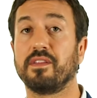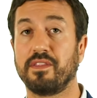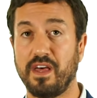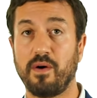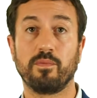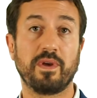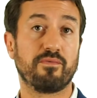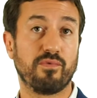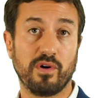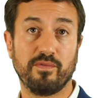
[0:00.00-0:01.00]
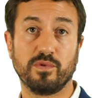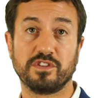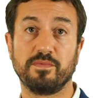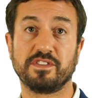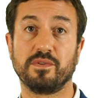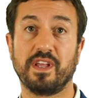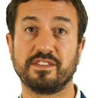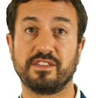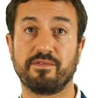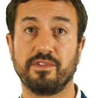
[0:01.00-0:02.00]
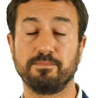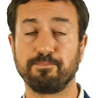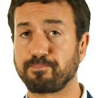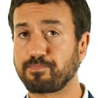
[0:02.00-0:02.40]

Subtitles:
that would be wrongful dismissal. That's different.